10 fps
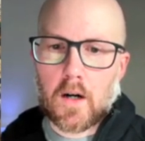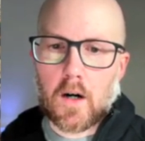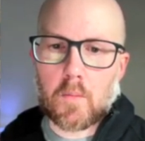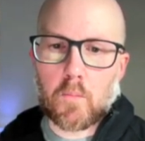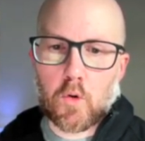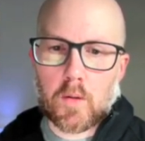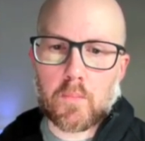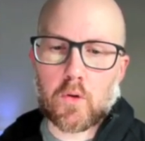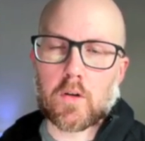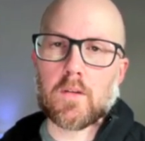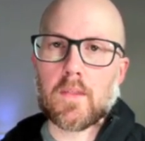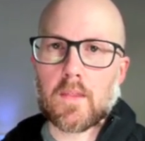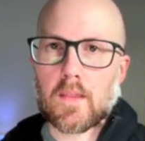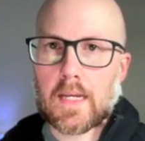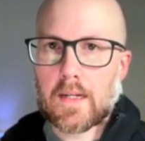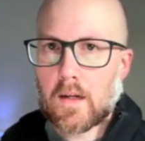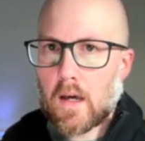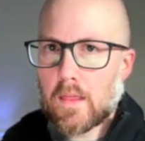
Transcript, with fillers: are more important and uh,